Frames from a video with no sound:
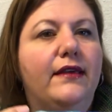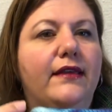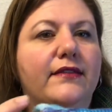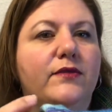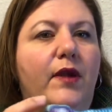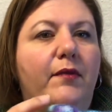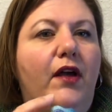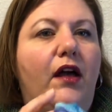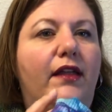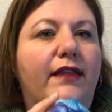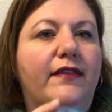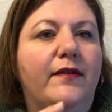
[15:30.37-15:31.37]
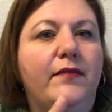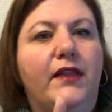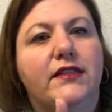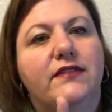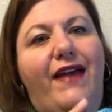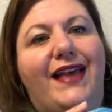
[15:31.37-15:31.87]
That's what I'm calling them.
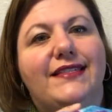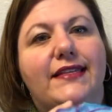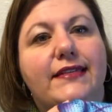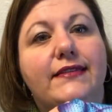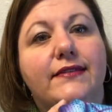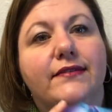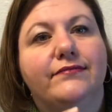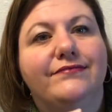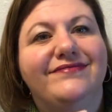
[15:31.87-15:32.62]
Lots of S's.